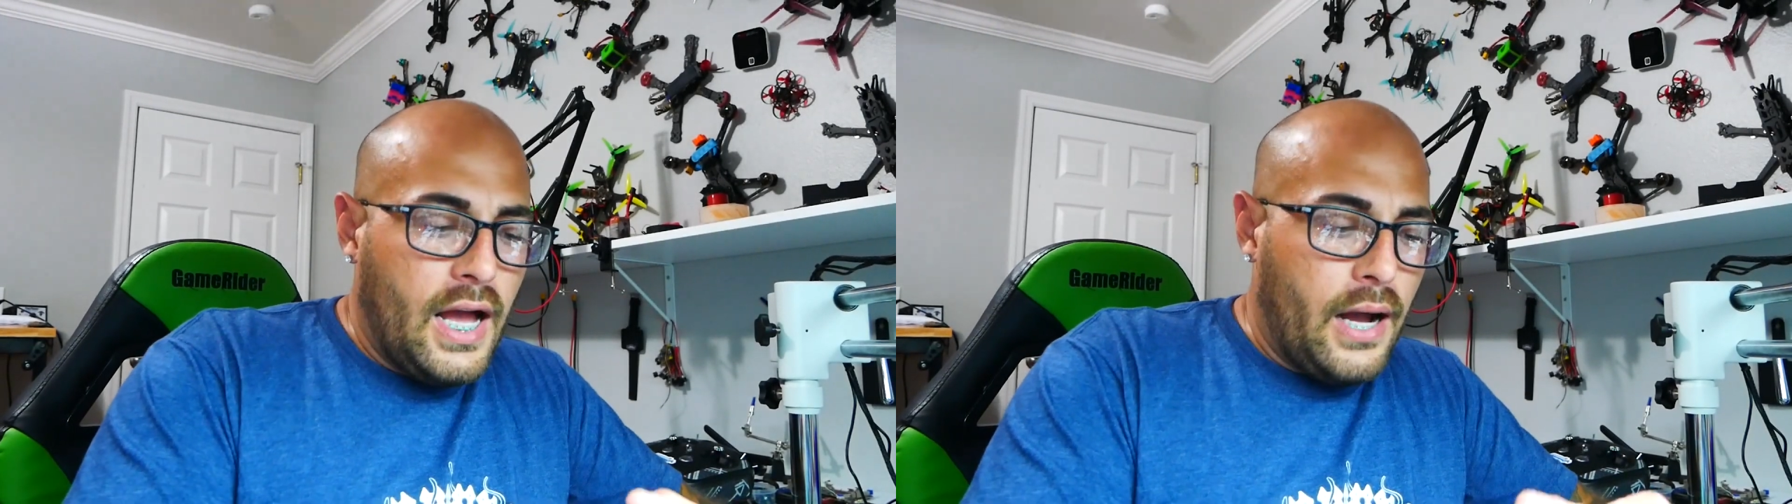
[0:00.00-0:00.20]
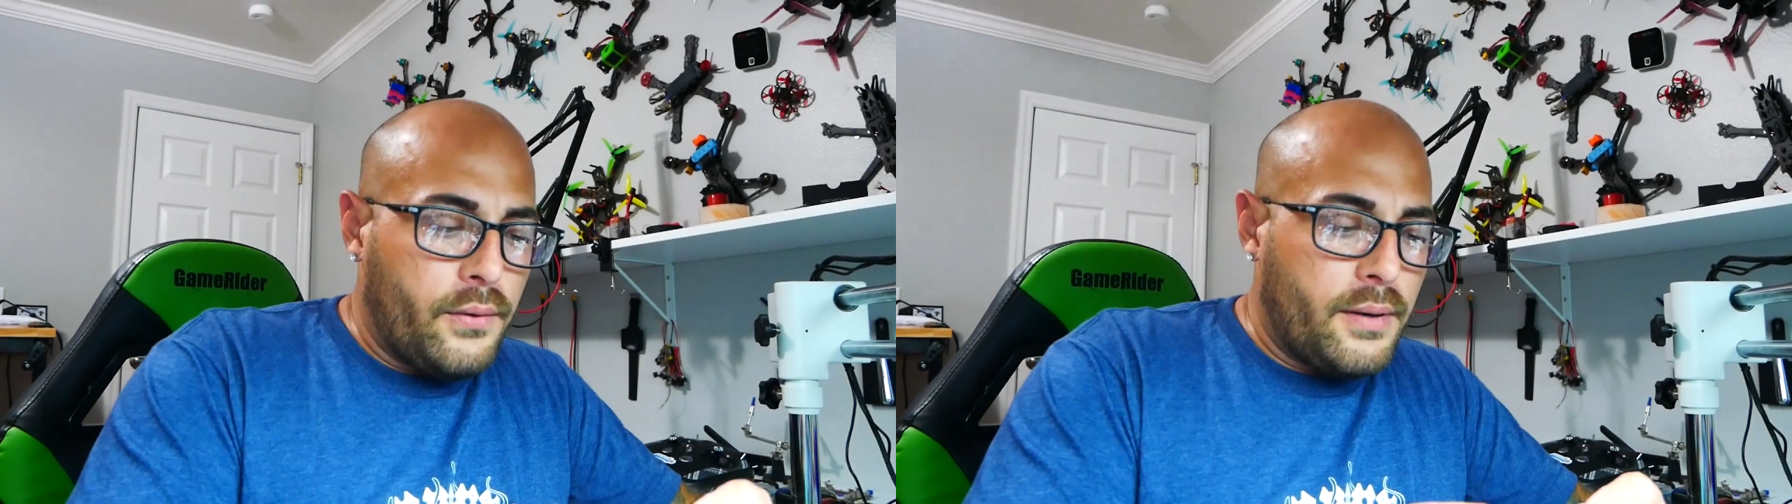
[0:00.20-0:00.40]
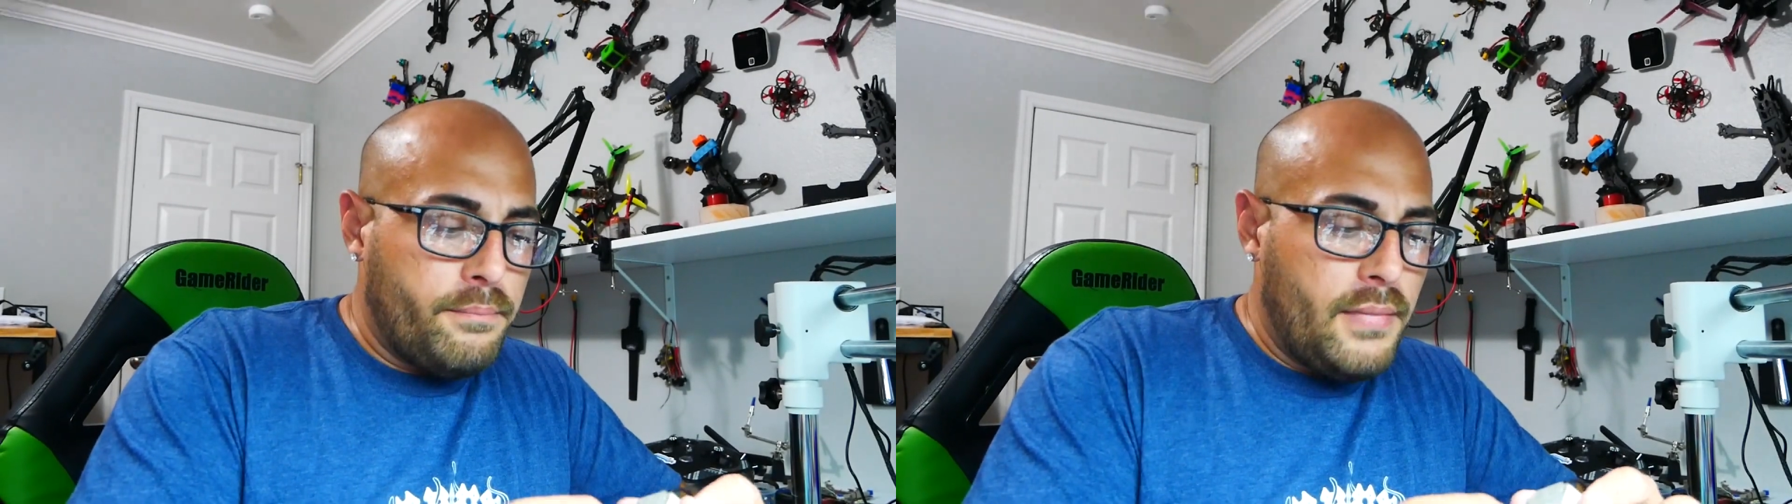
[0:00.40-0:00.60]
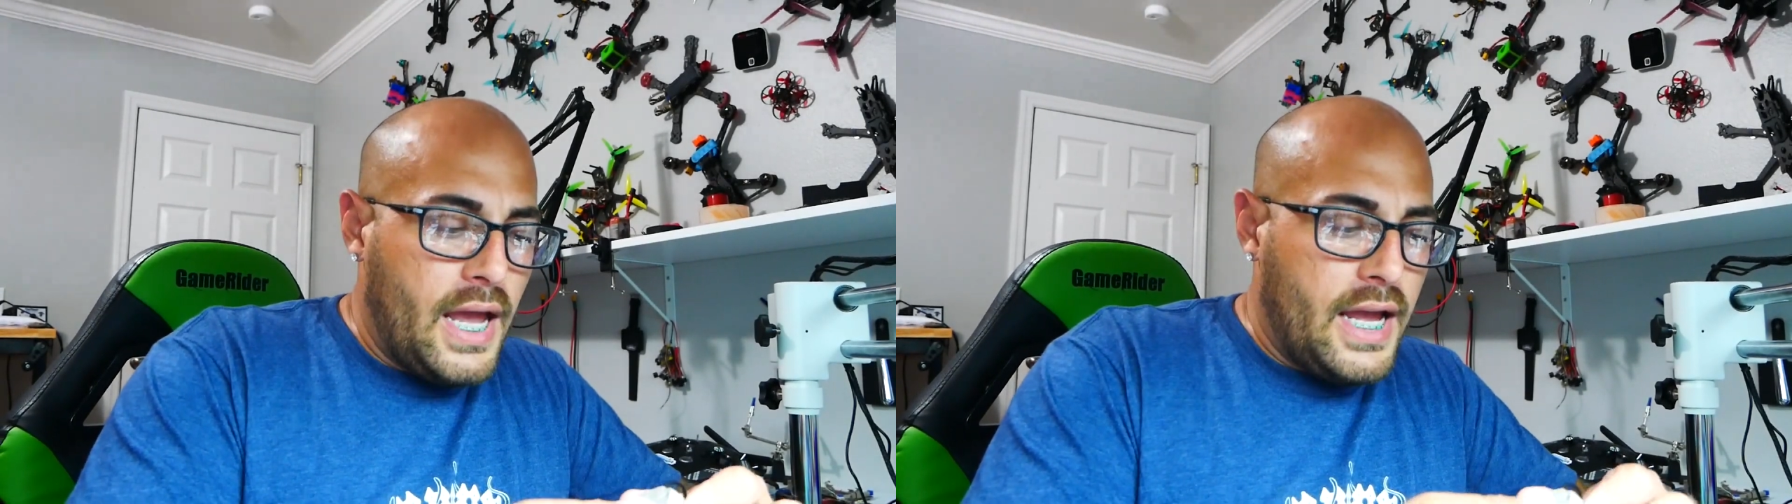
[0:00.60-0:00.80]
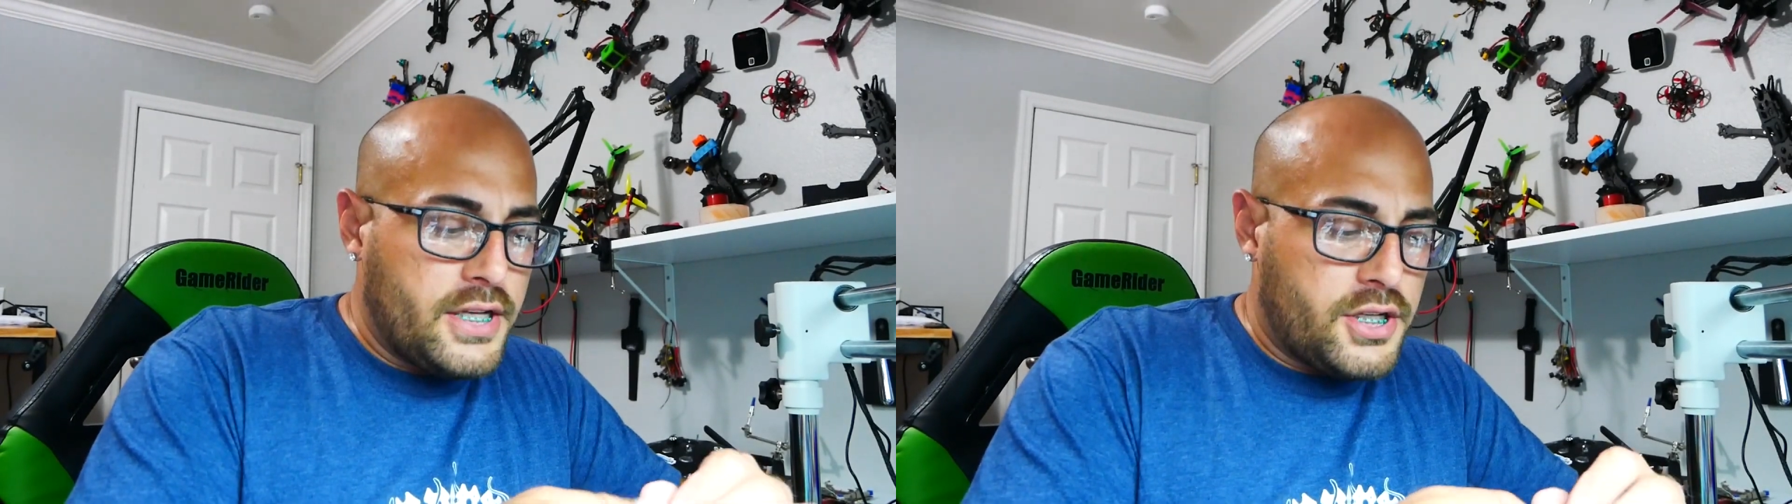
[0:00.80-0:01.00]
I would
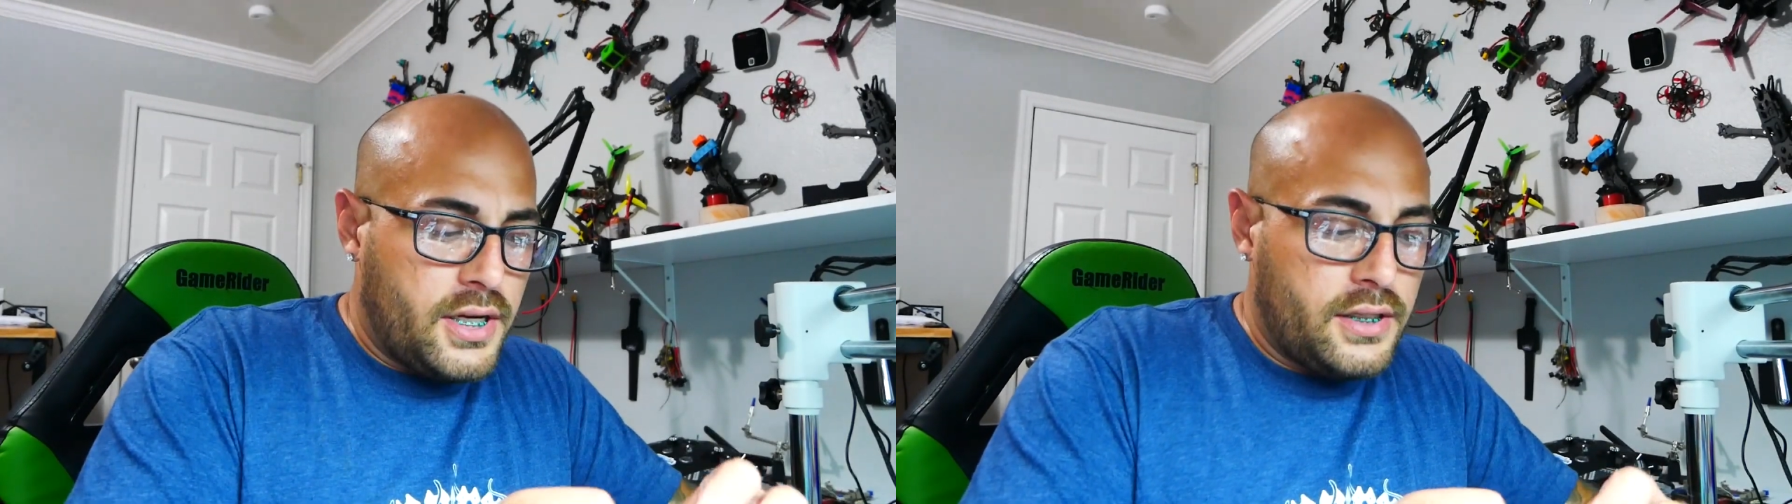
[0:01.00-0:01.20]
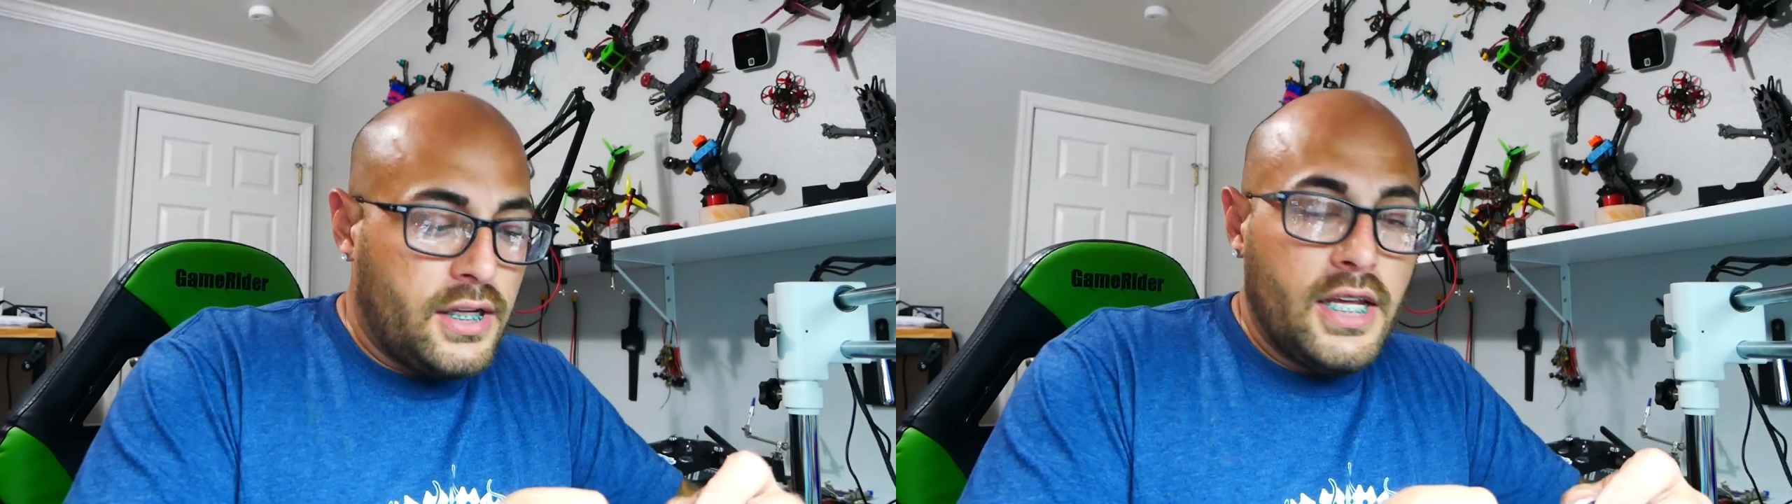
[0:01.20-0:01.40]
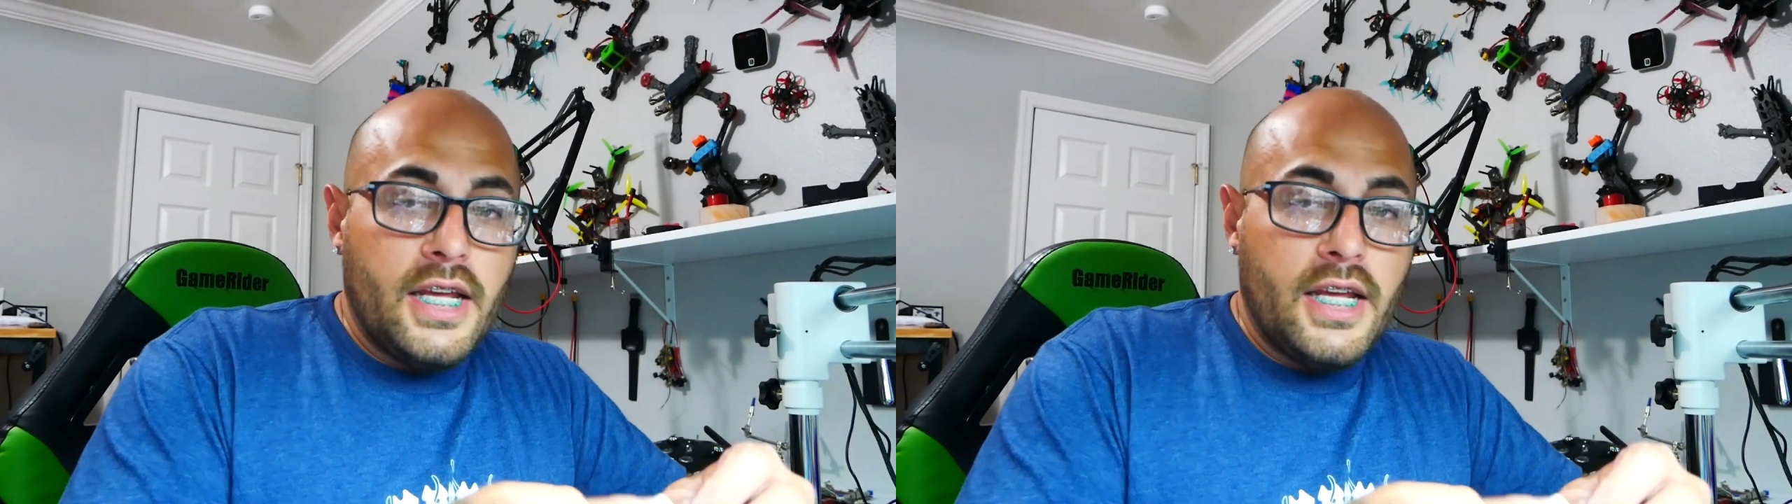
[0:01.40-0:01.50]
imagine